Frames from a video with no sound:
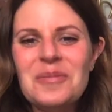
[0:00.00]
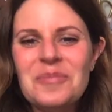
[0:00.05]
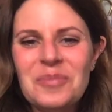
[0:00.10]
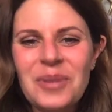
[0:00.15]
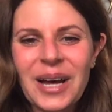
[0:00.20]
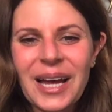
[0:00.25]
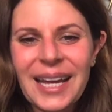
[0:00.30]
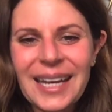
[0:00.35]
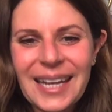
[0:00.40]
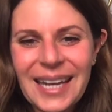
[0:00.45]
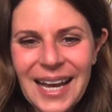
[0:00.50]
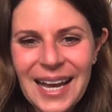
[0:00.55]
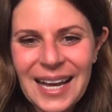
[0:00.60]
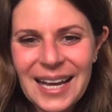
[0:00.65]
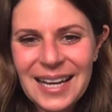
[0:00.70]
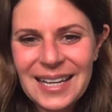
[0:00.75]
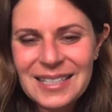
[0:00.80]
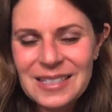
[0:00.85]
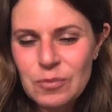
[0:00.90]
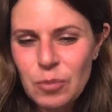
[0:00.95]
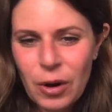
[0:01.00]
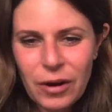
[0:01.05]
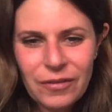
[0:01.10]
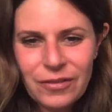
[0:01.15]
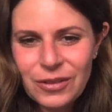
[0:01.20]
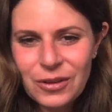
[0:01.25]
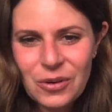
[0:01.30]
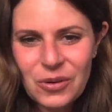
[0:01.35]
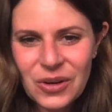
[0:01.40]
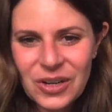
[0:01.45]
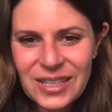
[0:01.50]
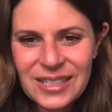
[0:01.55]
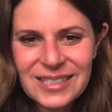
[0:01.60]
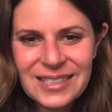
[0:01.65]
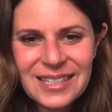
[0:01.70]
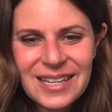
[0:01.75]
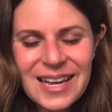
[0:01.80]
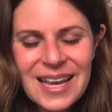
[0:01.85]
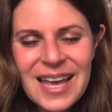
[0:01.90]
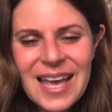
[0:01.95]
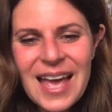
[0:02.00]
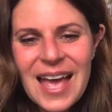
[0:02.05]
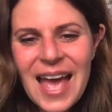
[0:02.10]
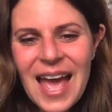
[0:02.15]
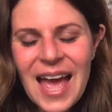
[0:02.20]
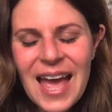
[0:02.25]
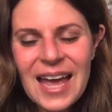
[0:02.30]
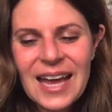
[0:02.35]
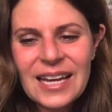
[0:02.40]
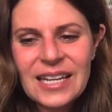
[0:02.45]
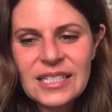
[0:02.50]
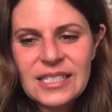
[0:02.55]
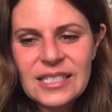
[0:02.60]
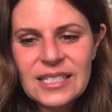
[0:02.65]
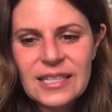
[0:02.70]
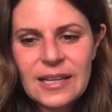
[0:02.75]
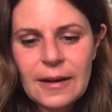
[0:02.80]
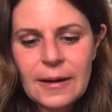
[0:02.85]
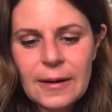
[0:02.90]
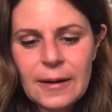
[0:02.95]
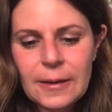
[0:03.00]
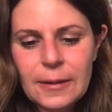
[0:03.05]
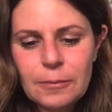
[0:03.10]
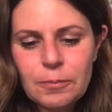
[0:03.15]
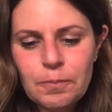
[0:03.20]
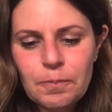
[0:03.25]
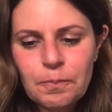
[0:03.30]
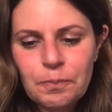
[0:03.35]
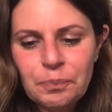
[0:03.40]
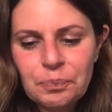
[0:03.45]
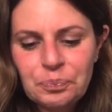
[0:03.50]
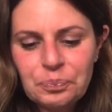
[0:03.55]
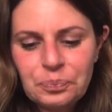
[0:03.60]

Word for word: but uh, it's par for the course. And um,